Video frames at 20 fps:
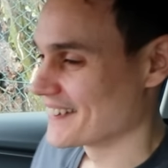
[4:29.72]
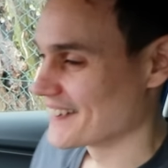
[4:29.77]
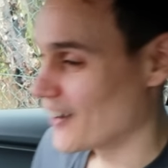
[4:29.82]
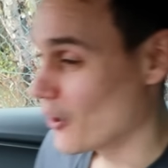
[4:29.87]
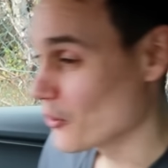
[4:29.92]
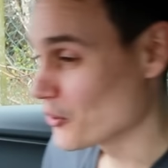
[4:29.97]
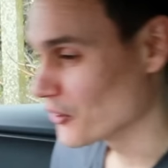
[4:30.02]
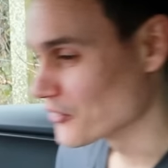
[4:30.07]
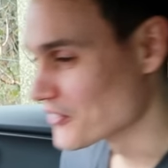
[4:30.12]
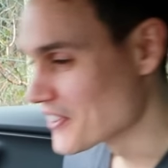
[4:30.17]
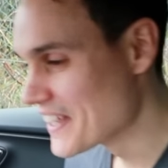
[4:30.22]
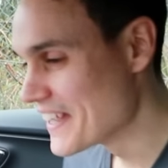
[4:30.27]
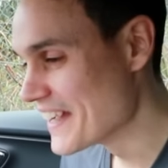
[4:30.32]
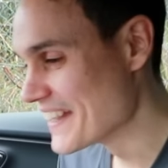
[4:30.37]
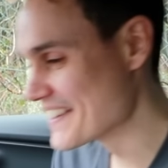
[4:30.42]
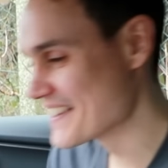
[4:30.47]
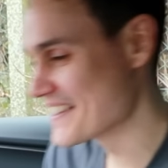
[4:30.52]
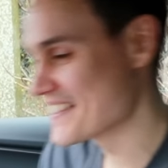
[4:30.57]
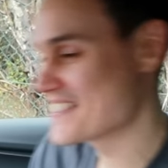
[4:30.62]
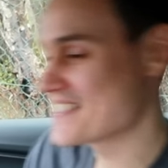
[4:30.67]
Hold on.
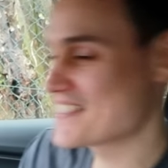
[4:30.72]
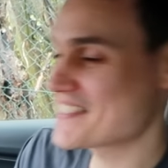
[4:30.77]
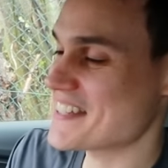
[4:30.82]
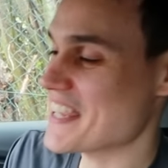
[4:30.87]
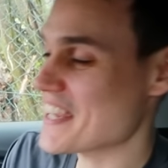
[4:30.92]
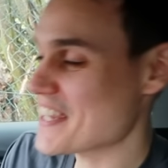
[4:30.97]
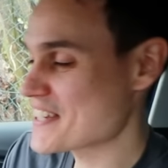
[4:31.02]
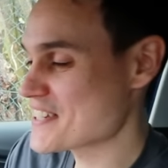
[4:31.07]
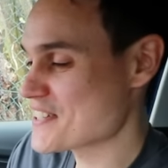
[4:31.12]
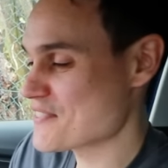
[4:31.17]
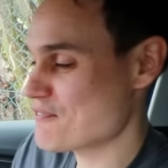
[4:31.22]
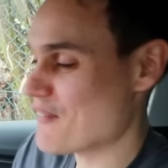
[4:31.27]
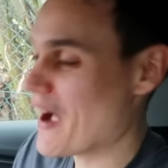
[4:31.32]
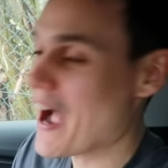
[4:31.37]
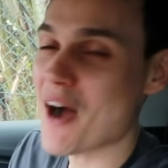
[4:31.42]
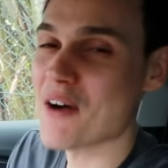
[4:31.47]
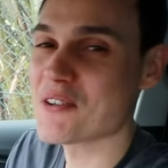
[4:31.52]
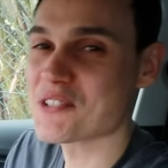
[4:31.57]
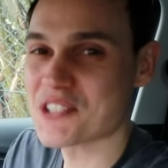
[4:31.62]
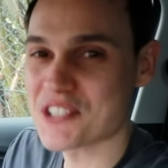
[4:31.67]

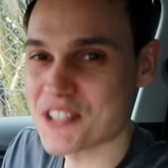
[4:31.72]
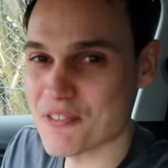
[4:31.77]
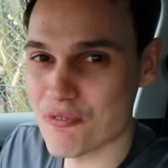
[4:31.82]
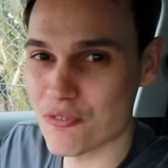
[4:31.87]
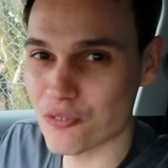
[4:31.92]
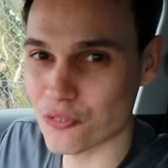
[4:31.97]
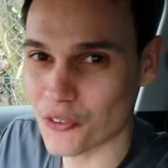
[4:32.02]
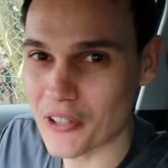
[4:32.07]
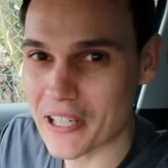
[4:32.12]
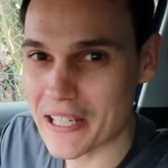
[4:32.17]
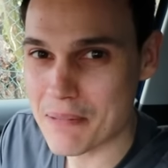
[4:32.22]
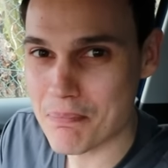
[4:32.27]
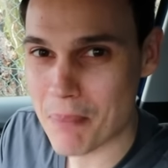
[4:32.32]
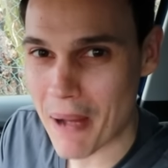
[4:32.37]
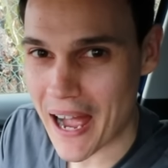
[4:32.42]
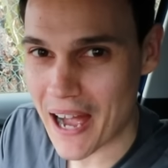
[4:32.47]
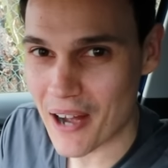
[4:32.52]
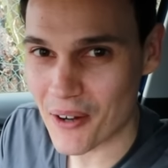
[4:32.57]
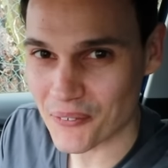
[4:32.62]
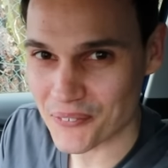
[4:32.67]

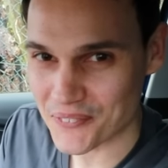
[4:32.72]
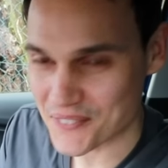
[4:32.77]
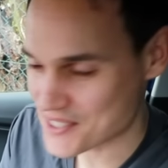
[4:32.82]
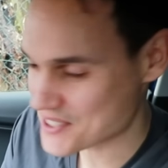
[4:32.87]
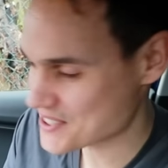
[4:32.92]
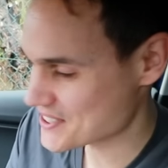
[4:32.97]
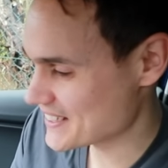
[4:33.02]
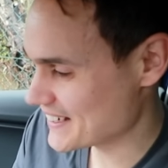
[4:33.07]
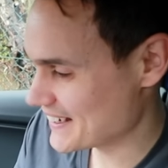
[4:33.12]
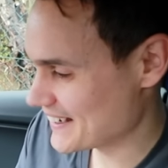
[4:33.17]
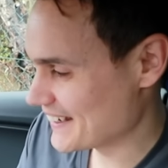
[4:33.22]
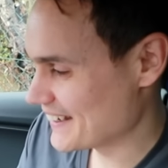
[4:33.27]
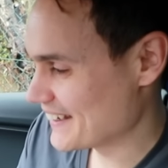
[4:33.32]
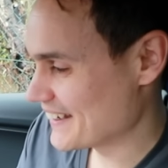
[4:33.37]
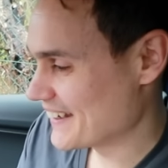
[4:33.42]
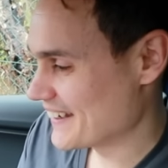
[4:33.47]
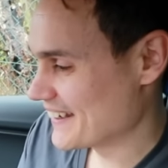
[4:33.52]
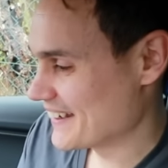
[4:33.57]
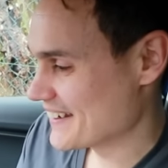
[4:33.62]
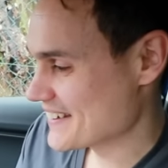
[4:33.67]
£6,003.
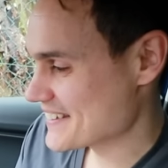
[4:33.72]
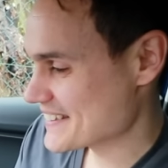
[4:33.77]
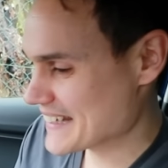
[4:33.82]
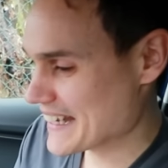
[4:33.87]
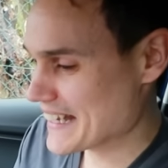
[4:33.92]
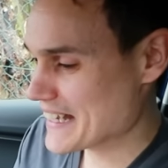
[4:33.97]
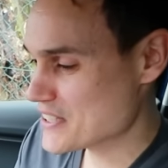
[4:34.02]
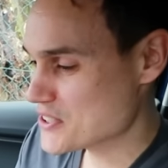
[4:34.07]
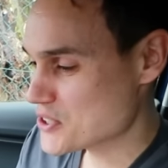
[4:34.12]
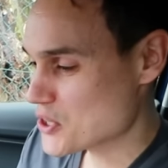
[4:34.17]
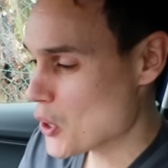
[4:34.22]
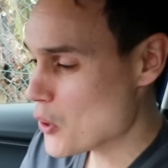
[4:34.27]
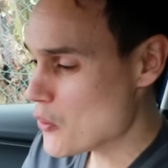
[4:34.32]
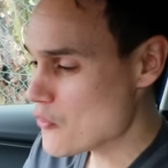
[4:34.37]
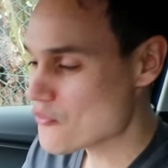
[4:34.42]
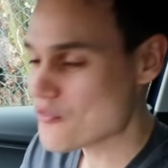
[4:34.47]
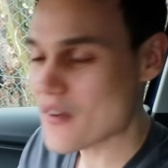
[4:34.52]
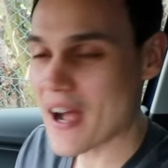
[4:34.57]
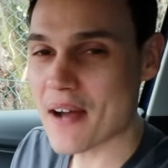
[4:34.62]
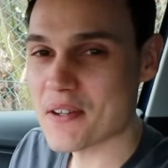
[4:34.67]
It's nearly
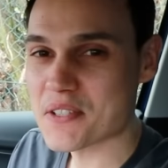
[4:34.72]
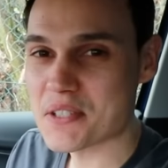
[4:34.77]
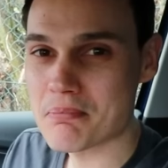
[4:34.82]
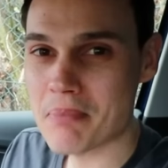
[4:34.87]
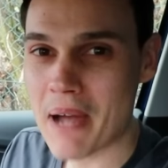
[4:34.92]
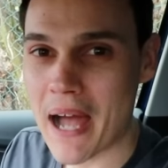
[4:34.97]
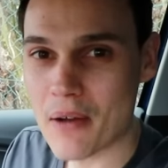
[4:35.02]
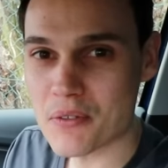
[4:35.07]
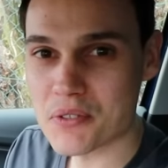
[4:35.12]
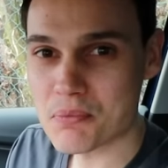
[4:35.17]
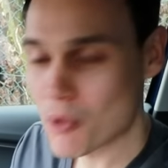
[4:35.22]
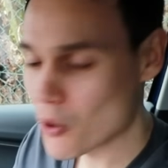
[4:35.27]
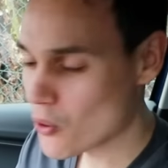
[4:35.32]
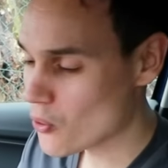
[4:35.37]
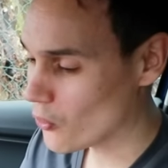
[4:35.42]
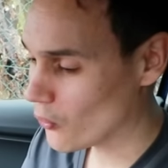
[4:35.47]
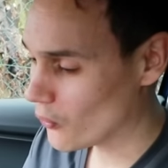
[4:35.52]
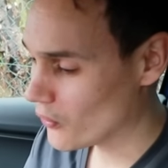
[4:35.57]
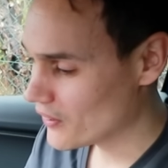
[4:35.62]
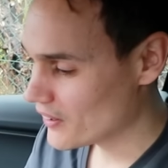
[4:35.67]
£2,000
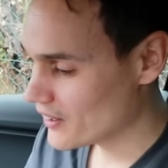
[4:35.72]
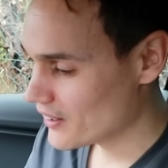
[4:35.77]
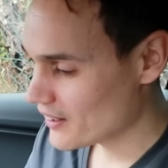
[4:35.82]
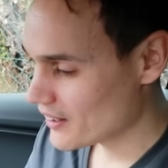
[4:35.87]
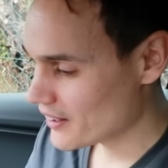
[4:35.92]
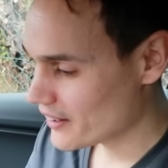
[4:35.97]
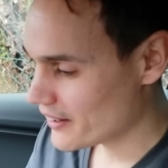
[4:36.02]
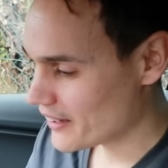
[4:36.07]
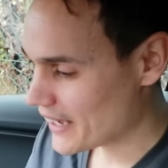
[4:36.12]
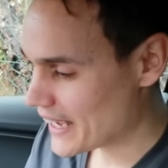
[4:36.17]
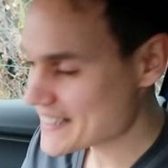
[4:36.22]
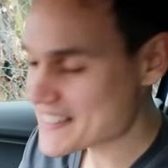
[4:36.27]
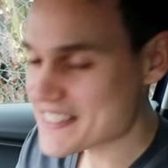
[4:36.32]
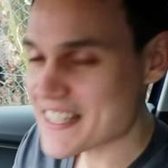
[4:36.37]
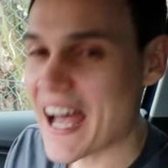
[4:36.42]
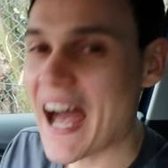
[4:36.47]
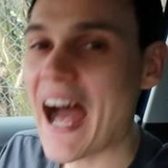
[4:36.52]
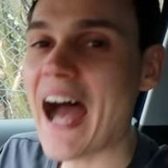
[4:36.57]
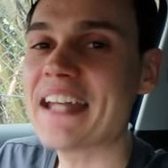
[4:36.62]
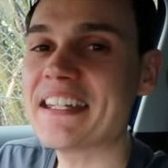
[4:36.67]
more. And
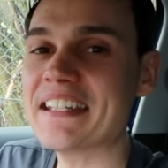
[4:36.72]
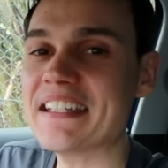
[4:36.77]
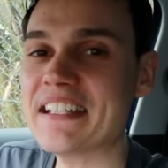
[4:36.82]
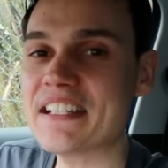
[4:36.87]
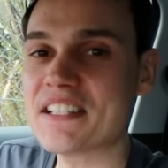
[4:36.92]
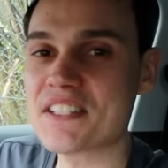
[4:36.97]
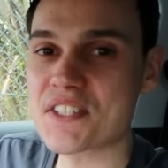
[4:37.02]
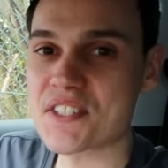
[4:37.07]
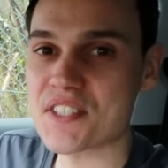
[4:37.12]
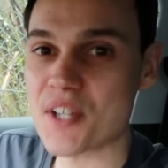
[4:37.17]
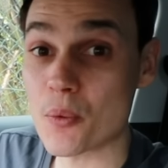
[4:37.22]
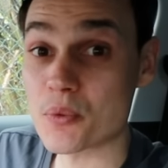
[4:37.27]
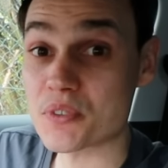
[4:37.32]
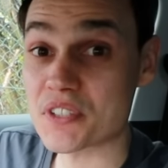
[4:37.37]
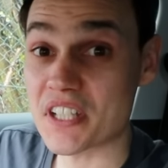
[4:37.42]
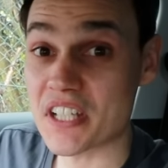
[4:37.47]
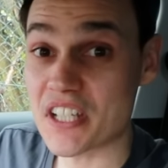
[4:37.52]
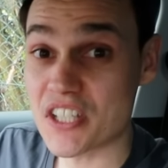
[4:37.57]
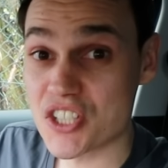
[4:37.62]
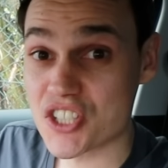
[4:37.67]
to add insult
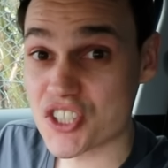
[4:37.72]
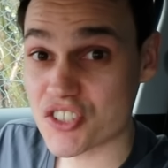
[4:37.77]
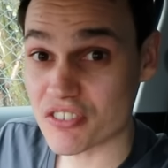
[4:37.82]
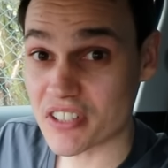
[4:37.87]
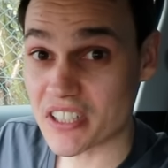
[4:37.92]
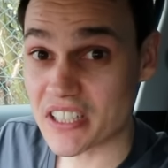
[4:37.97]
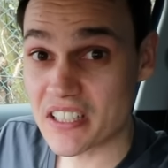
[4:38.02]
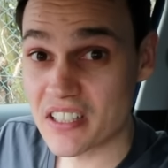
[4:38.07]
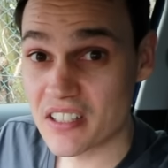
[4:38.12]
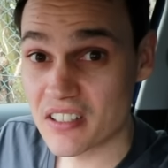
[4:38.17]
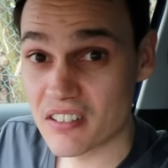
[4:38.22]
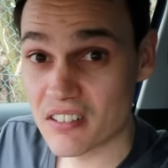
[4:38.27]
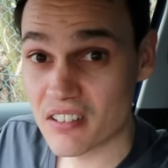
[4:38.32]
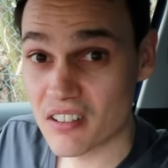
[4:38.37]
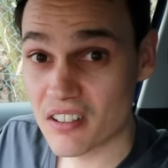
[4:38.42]
to injury,